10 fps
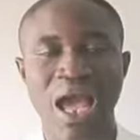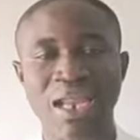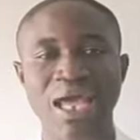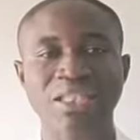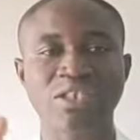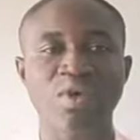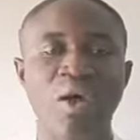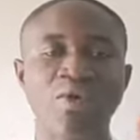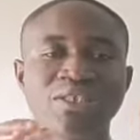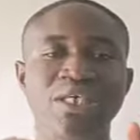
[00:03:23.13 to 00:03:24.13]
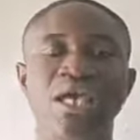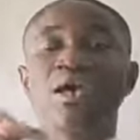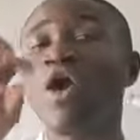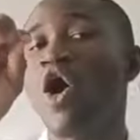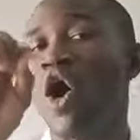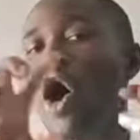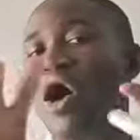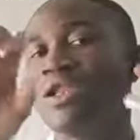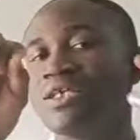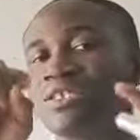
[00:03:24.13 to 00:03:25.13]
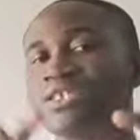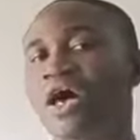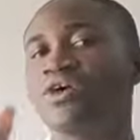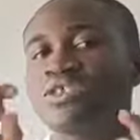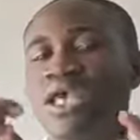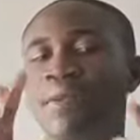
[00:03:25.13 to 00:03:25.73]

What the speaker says: And that is why we say all the cells